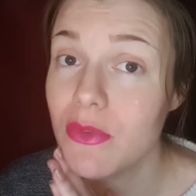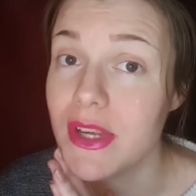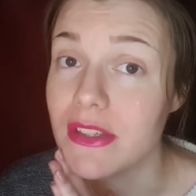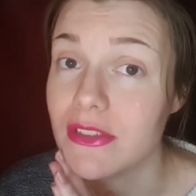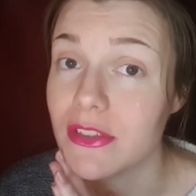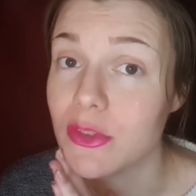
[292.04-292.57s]

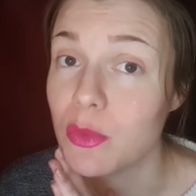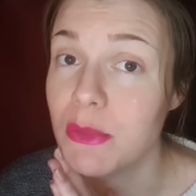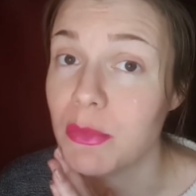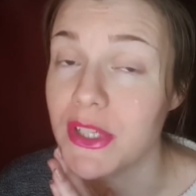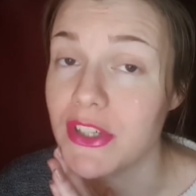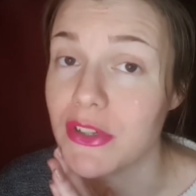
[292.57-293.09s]
voice starts
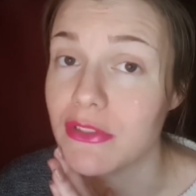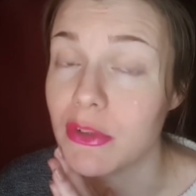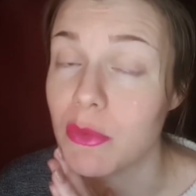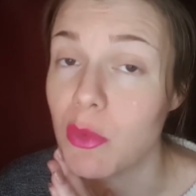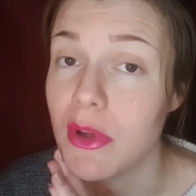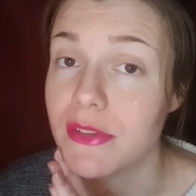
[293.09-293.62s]
whispering to her
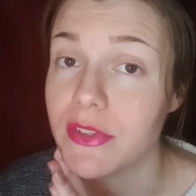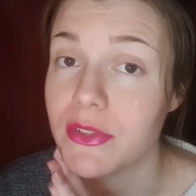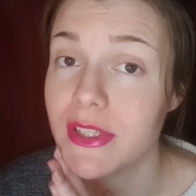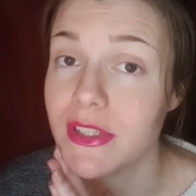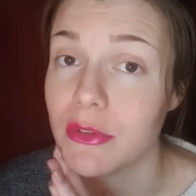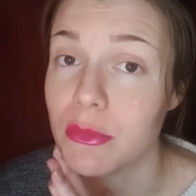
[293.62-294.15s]
from the walls of her
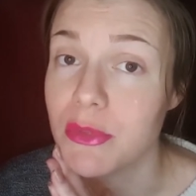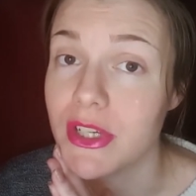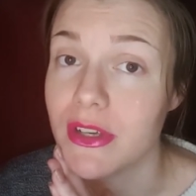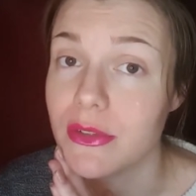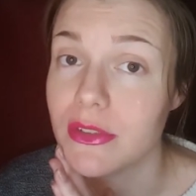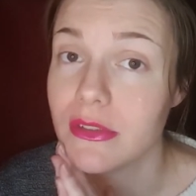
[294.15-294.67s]
dressing room, she
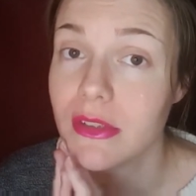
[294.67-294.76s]
goes,